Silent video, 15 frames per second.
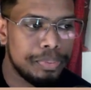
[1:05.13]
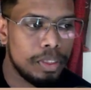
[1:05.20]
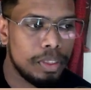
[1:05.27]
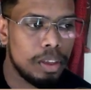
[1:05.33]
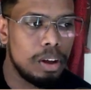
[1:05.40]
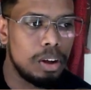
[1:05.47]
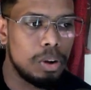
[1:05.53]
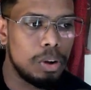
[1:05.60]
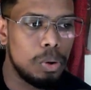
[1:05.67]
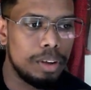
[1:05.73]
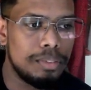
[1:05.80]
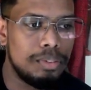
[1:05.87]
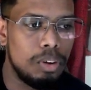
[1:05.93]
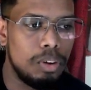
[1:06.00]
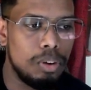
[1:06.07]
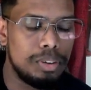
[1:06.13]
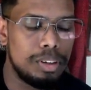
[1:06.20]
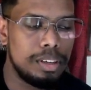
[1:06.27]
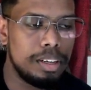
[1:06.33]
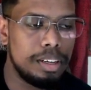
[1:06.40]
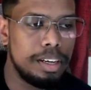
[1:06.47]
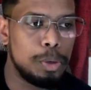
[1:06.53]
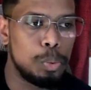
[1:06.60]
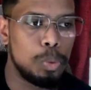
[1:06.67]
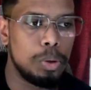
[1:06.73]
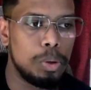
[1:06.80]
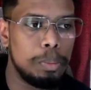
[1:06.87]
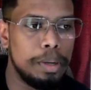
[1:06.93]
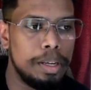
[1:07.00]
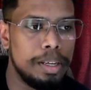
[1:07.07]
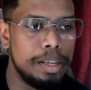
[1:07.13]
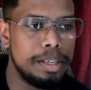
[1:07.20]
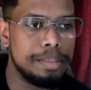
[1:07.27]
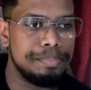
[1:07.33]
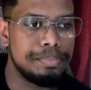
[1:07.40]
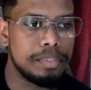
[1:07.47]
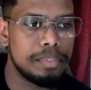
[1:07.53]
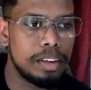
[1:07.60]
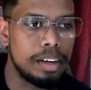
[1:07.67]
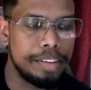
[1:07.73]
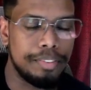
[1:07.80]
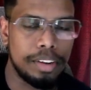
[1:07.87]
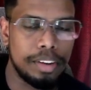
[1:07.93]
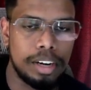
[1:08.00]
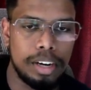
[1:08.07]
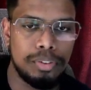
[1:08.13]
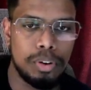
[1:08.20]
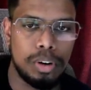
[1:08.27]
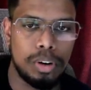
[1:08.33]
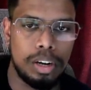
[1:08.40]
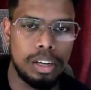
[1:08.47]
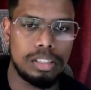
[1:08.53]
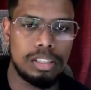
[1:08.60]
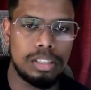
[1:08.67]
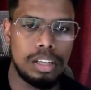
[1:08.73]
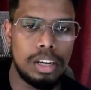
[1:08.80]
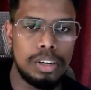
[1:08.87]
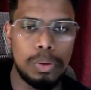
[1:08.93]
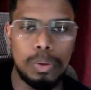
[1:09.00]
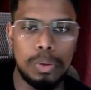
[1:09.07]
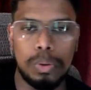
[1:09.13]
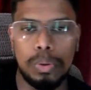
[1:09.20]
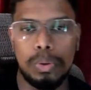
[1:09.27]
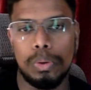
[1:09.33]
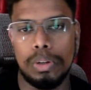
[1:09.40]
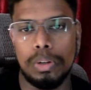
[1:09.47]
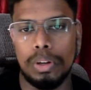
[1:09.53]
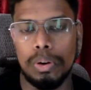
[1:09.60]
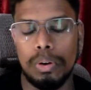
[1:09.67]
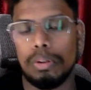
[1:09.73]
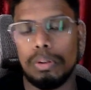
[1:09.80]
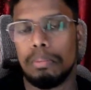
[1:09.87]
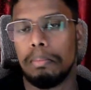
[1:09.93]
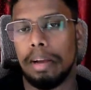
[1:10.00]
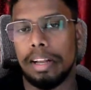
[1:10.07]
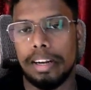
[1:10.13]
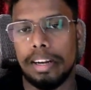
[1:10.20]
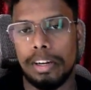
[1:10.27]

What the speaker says: going forward it would be difficult for us to migrate to